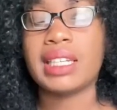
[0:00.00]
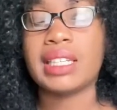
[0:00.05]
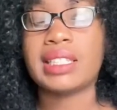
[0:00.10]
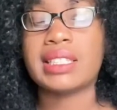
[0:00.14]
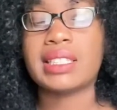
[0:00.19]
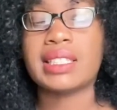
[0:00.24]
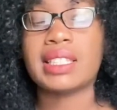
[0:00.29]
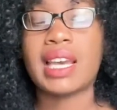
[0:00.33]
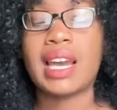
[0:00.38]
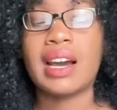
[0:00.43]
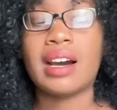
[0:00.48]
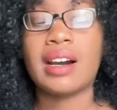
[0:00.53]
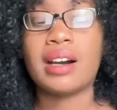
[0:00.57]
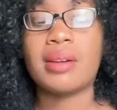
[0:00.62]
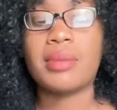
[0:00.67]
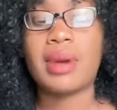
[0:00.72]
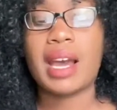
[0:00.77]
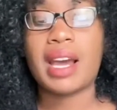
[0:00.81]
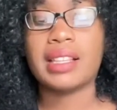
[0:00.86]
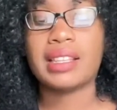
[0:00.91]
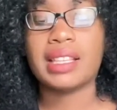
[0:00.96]
It's
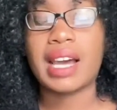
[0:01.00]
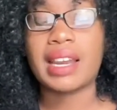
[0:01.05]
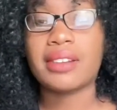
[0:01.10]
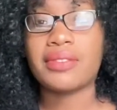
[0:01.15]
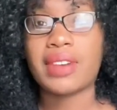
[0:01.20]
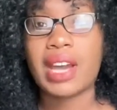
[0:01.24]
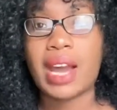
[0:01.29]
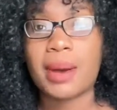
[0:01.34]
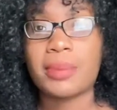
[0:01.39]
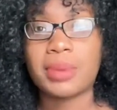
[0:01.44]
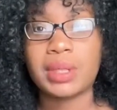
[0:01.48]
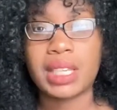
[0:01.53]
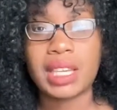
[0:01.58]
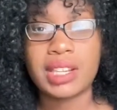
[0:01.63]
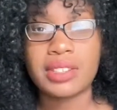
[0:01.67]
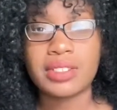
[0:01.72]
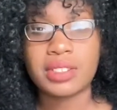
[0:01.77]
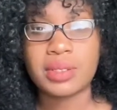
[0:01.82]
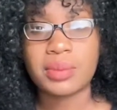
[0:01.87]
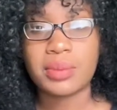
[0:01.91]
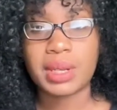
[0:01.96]
a lot of
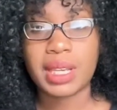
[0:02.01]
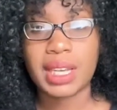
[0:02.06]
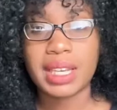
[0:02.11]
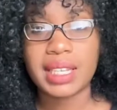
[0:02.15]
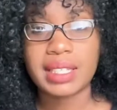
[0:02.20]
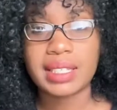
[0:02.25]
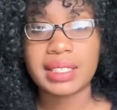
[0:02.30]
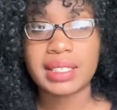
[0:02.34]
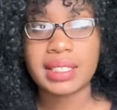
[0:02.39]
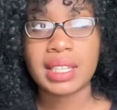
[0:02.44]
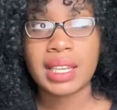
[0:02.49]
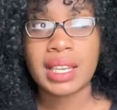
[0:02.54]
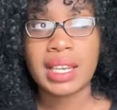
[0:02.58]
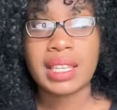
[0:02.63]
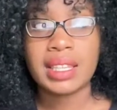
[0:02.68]
application-based,